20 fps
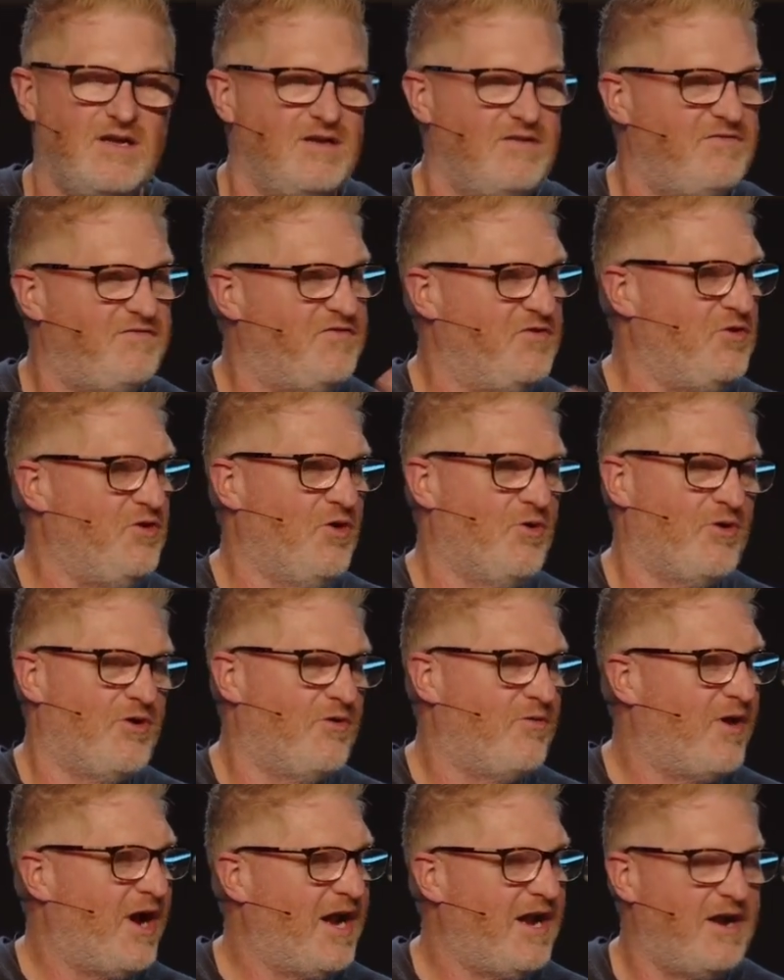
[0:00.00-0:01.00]
food
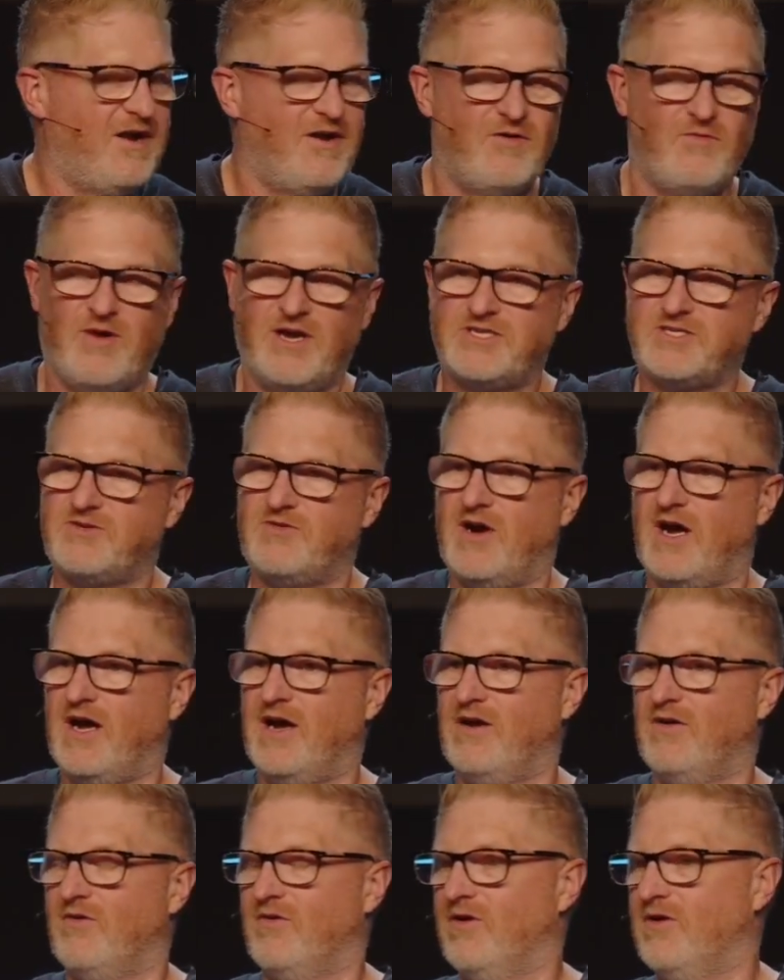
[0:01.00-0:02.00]
order right at a
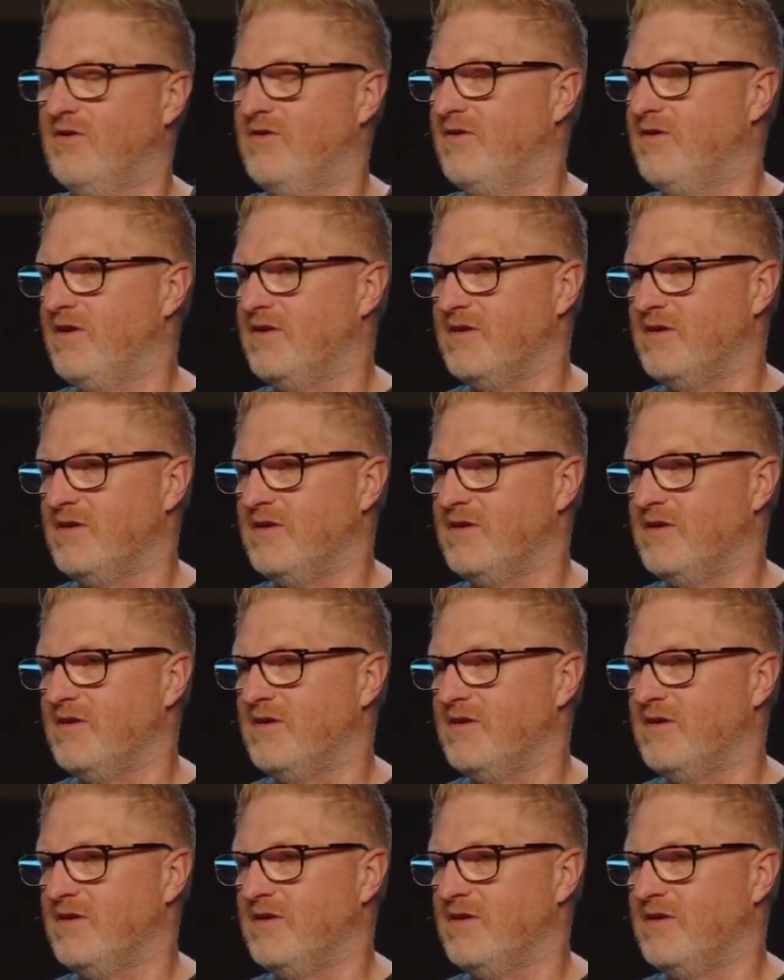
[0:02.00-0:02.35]
restaurant or